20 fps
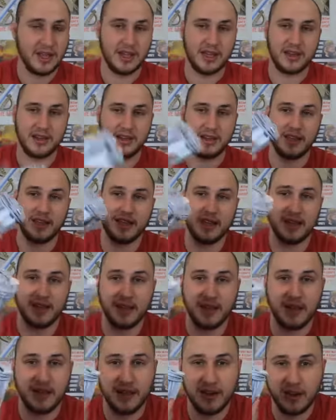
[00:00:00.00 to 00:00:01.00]
And yeah,
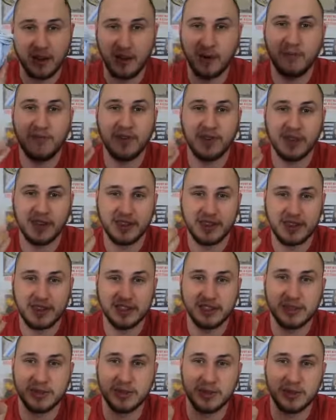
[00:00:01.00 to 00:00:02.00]
hopefully
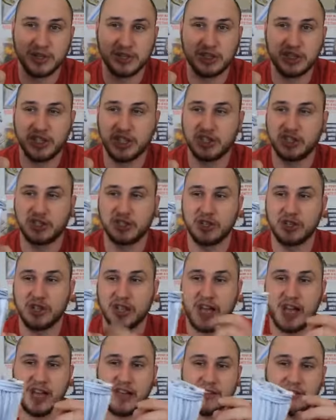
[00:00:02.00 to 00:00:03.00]
this will change your
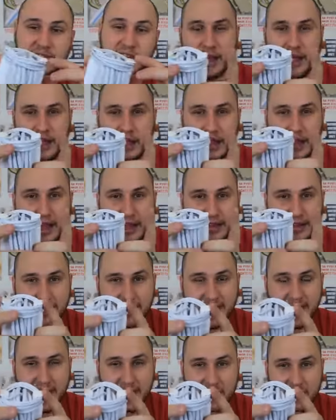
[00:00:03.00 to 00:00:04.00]
life. And
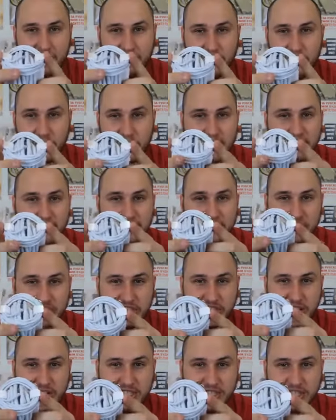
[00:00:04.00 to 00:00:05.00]
yeah, if you have a
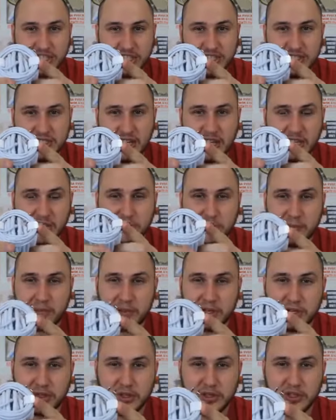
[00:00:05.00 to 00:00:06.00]
charger and you've been